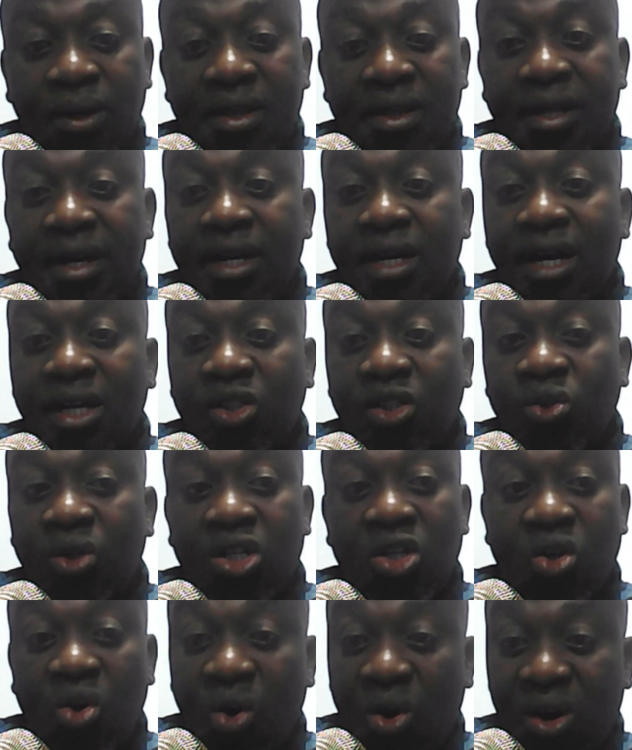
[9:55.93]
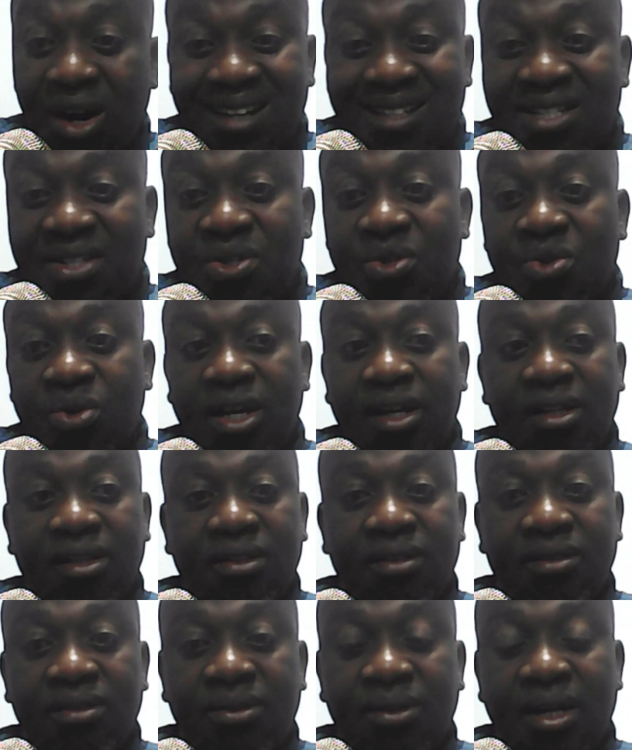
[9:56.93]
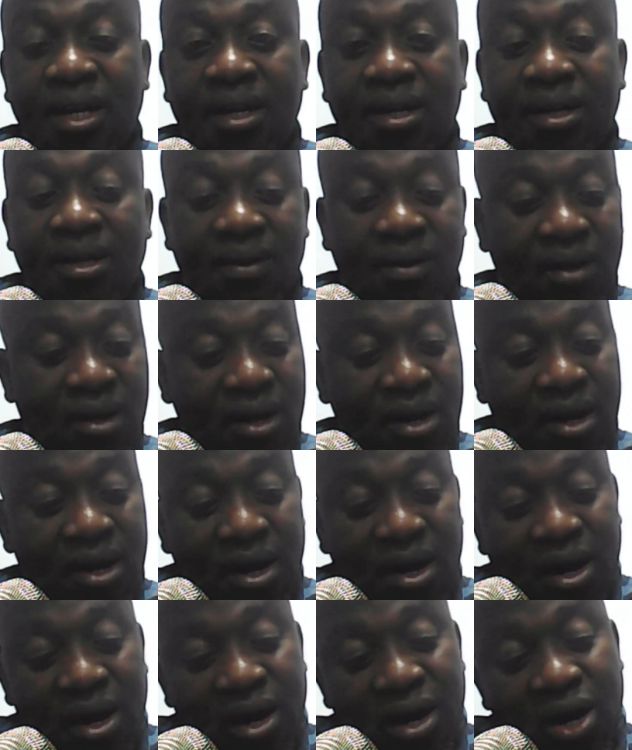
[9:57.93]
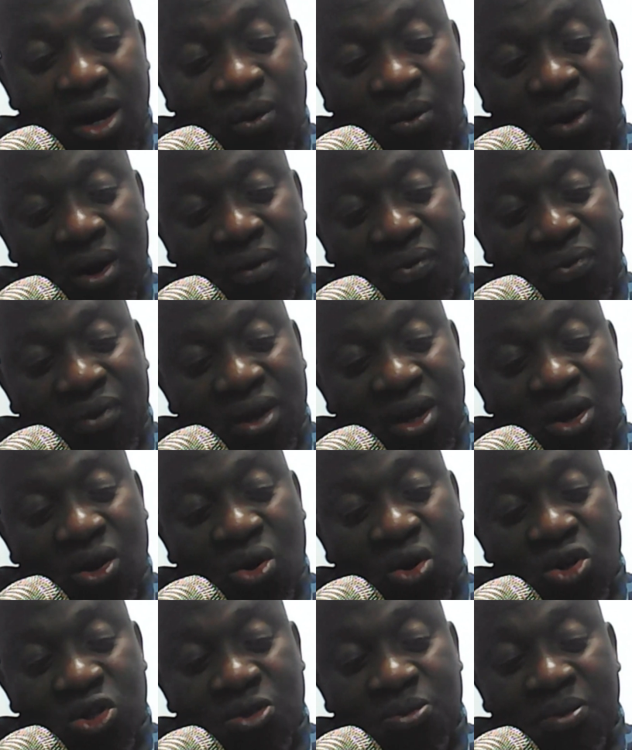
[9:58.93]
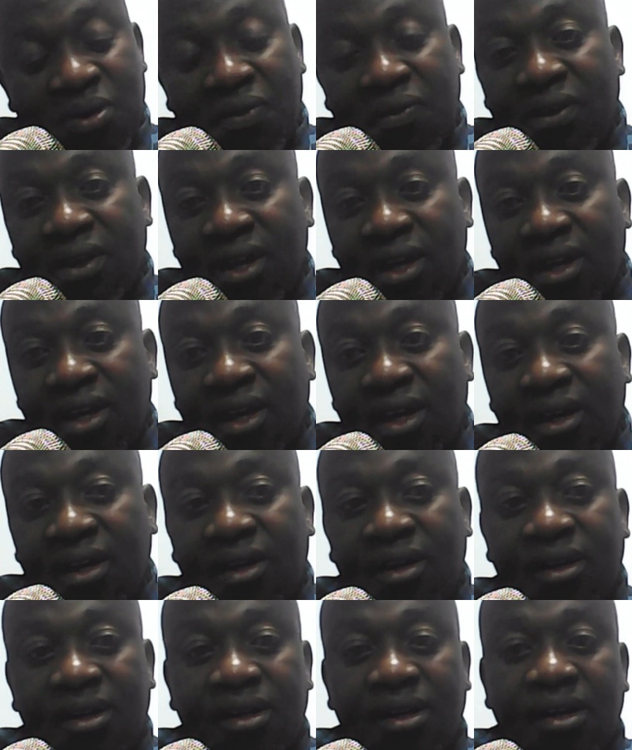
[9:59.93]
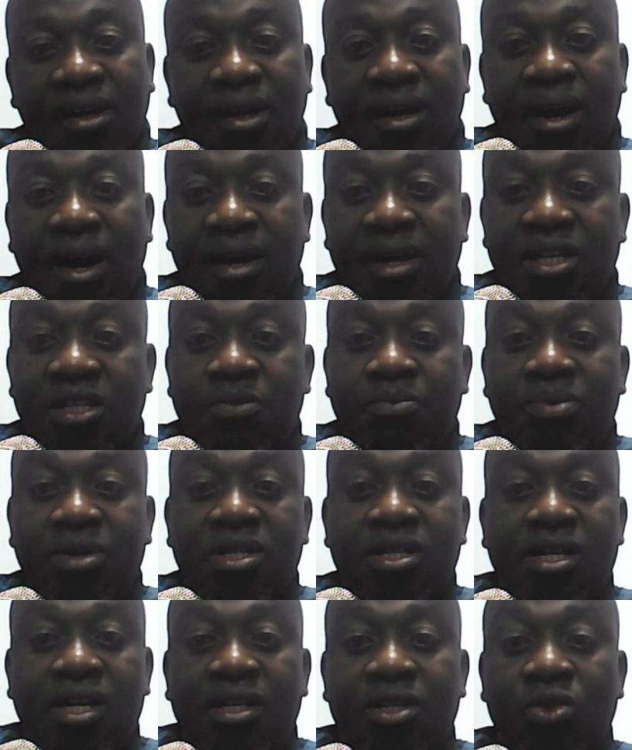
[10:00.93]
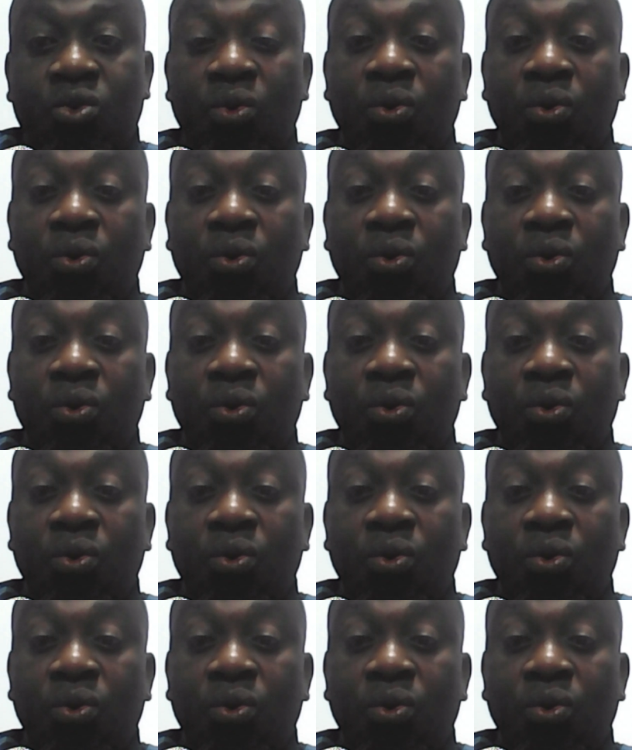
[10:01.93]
had actually gone astray. Okay? Now, one thing got me thinking, and especially to